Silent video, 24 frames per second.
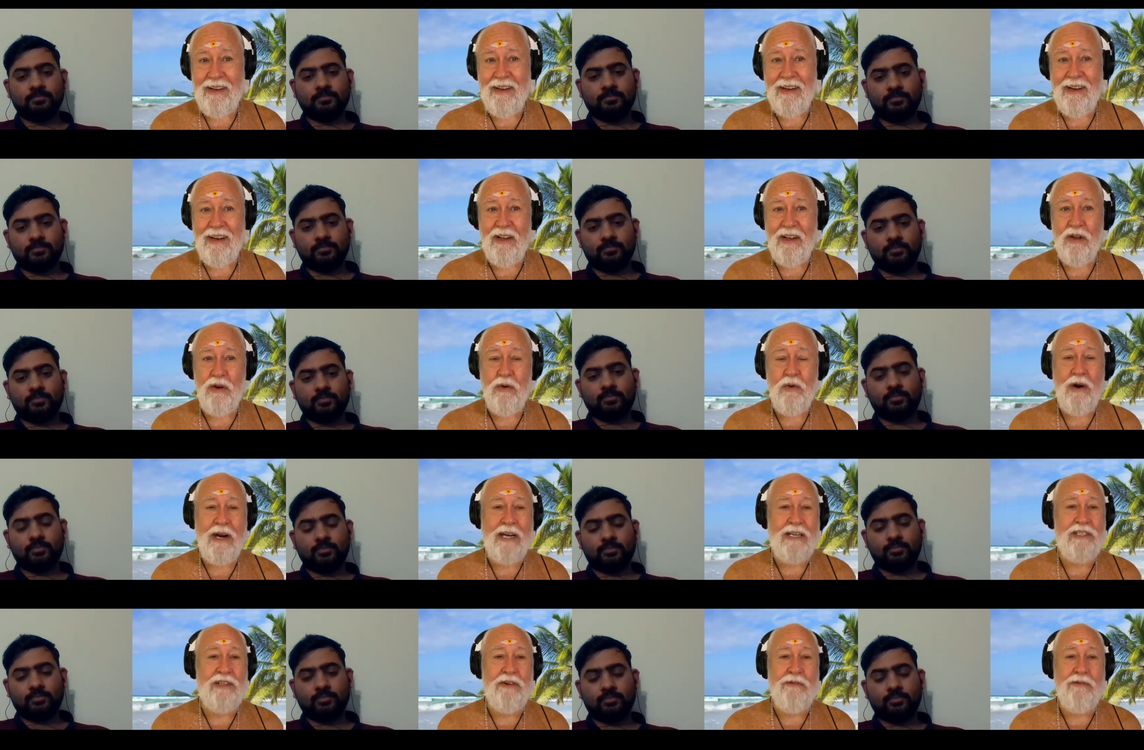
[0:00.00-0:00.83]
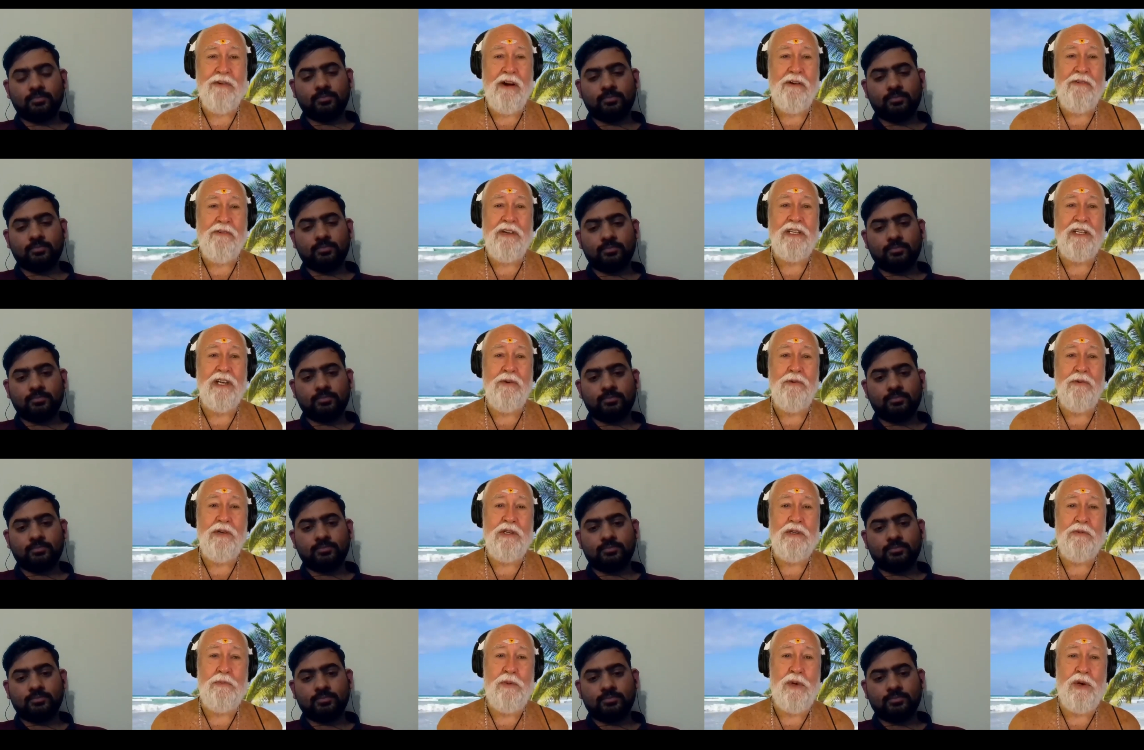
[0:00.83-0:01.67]
Speaker 1: Otherwise, if everything
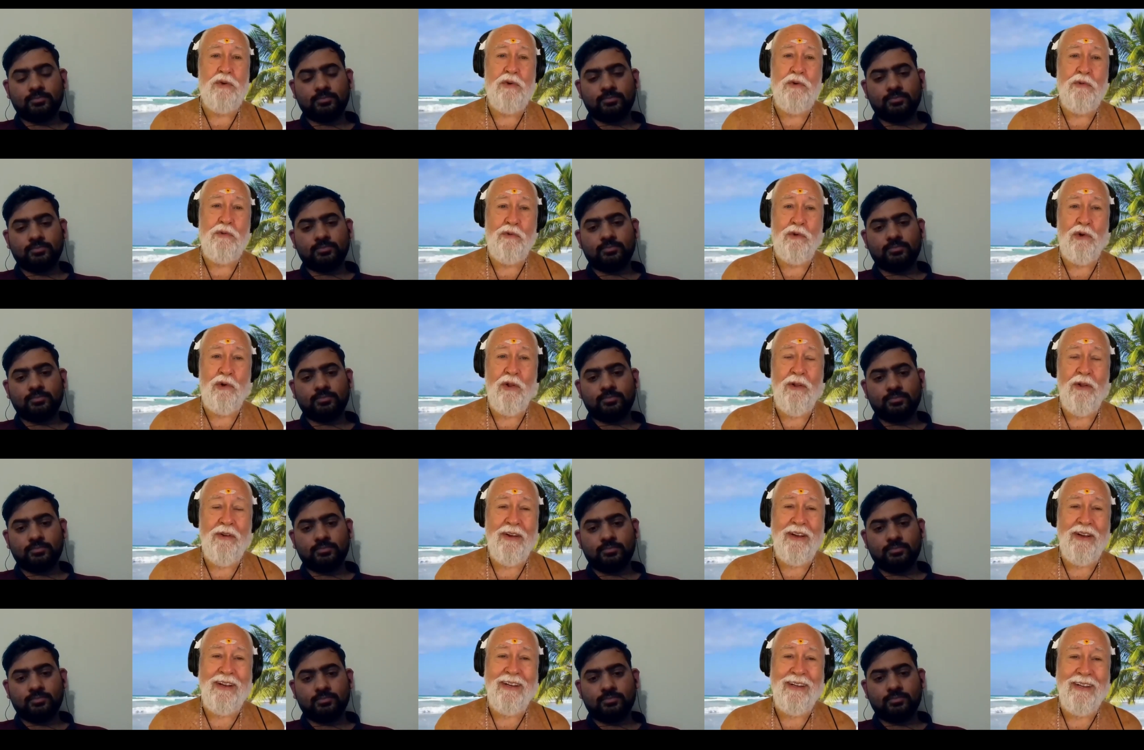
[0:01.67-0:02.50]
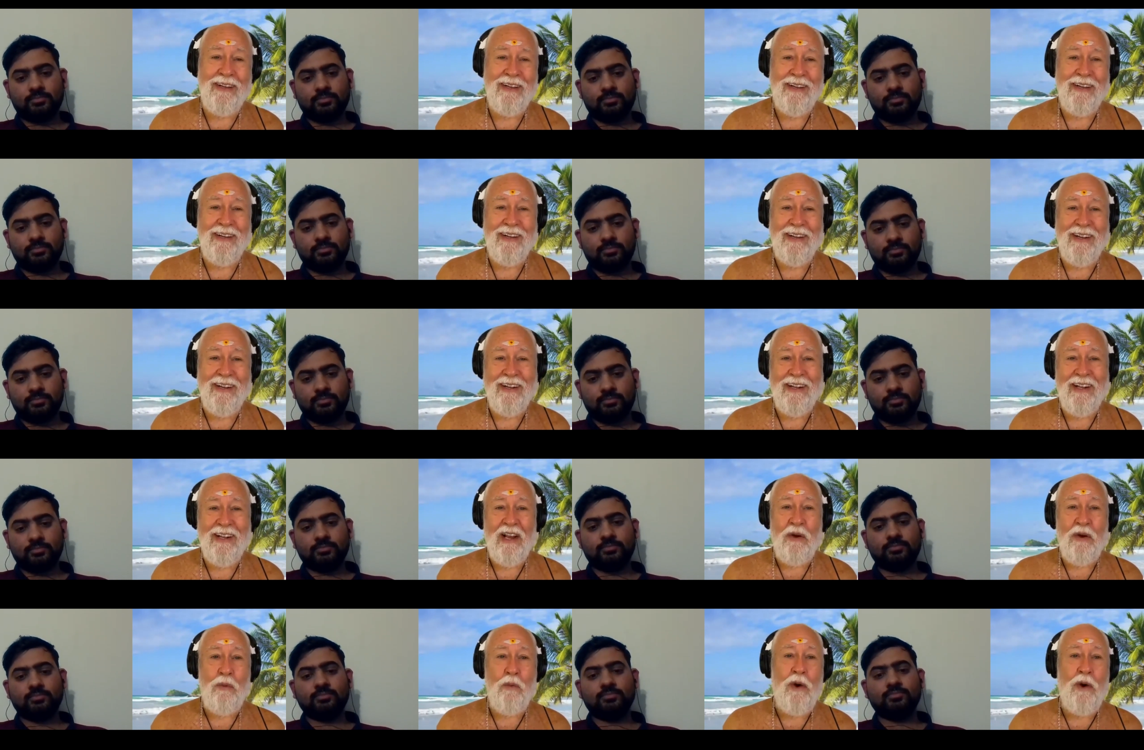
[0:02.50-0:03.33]
was beautiful,
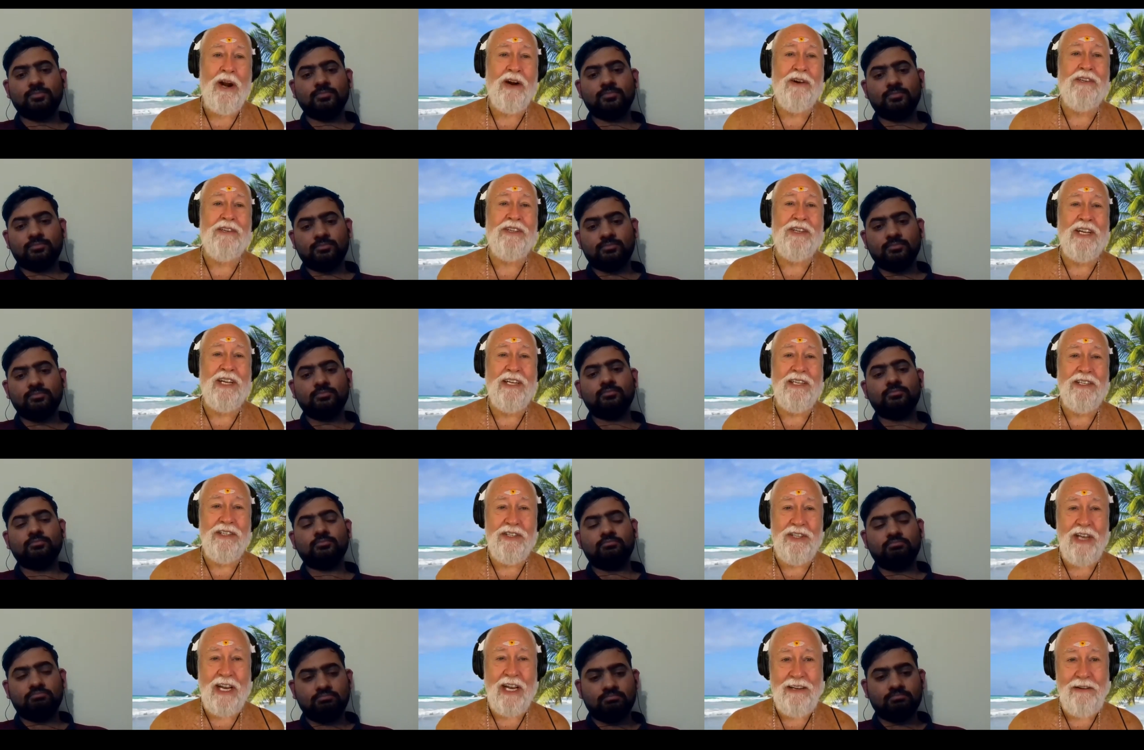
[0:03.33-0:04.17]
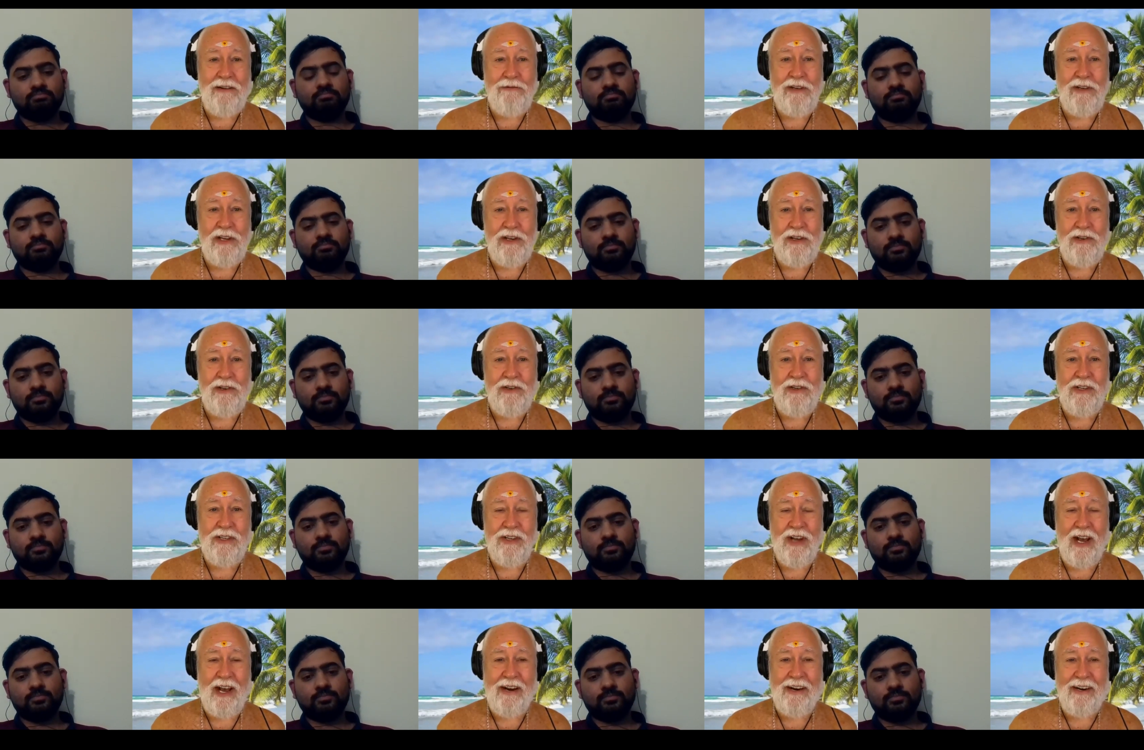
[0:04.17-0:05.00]
where's the incentive to do
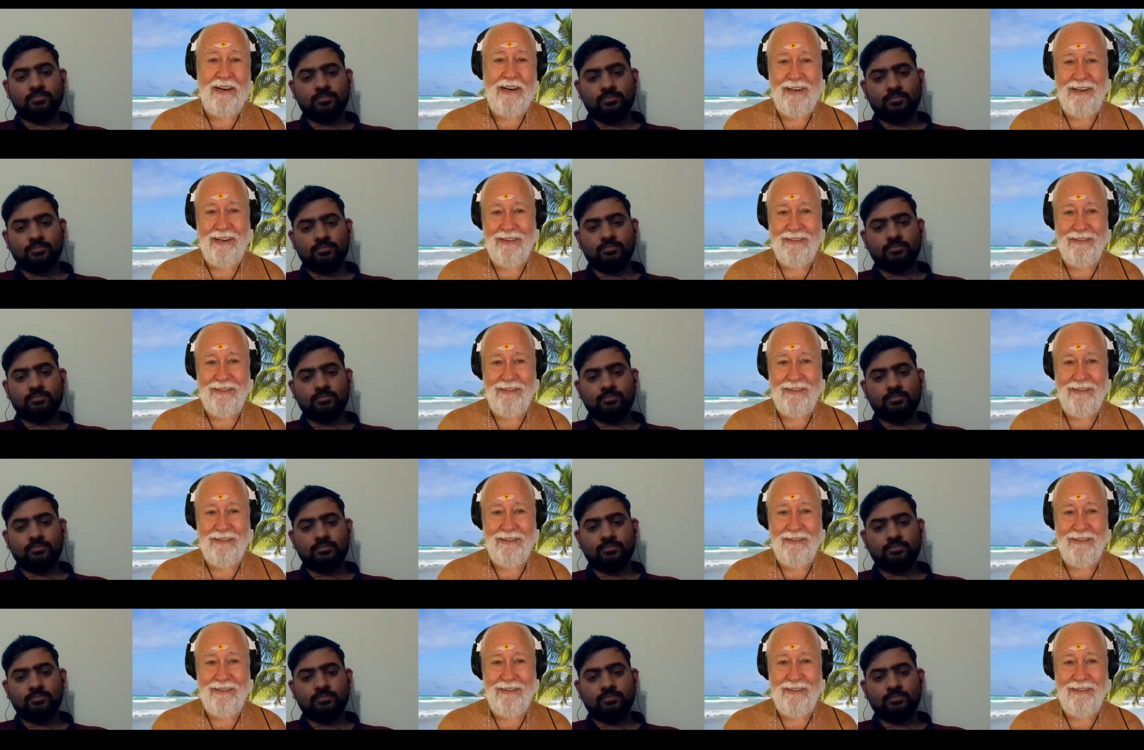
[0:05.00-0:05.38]
sadhana?